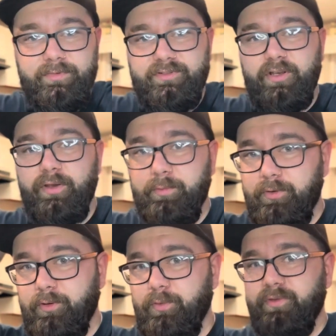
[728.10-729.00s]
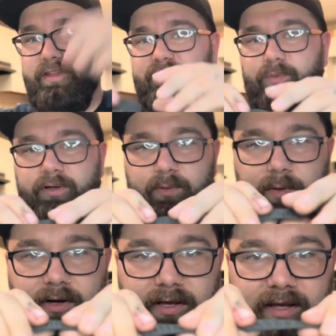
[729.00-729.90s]
So these will
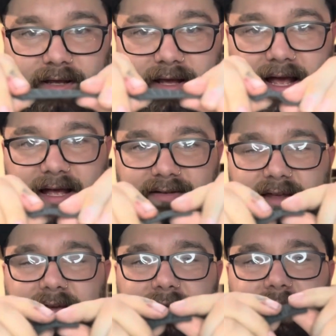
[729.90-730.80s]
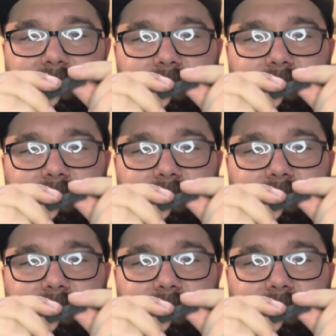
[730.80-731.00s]
work as a